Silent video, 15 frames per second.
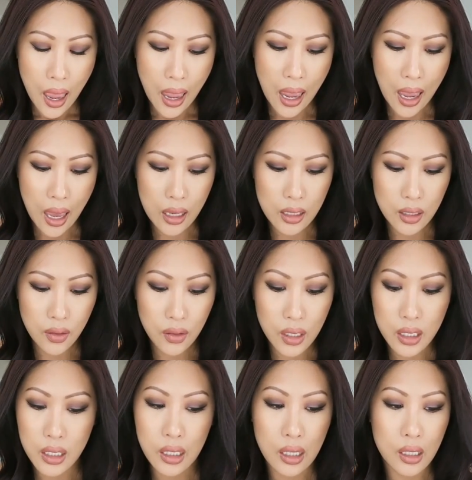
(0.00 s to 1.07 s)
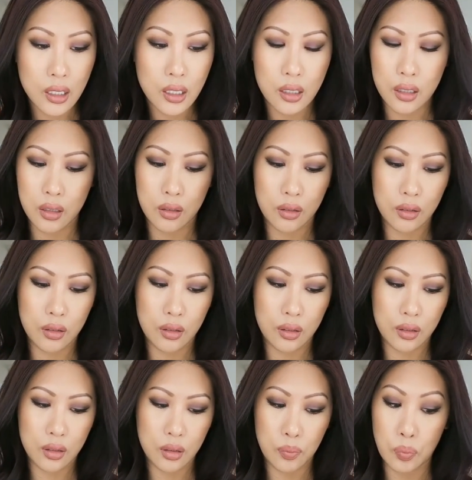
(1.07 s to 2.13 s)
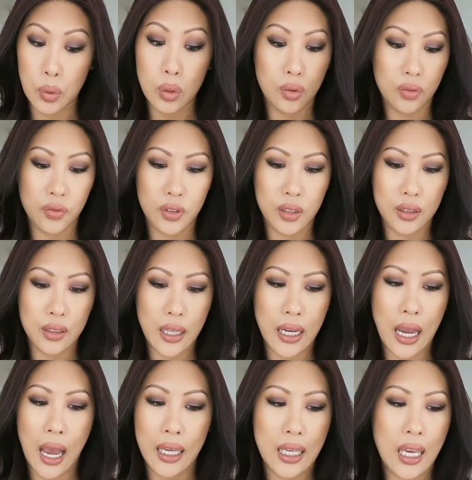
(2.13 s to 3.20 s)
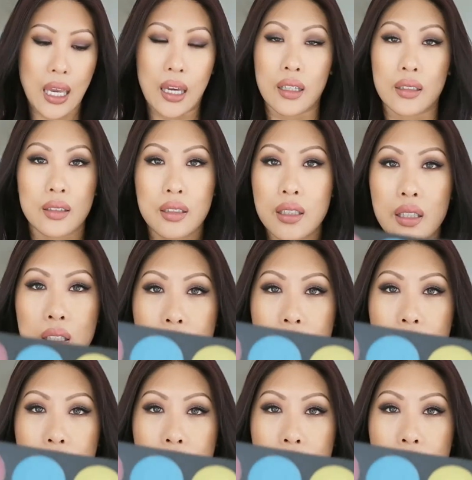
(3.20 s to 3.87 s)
And this is beautiful. Like I can't.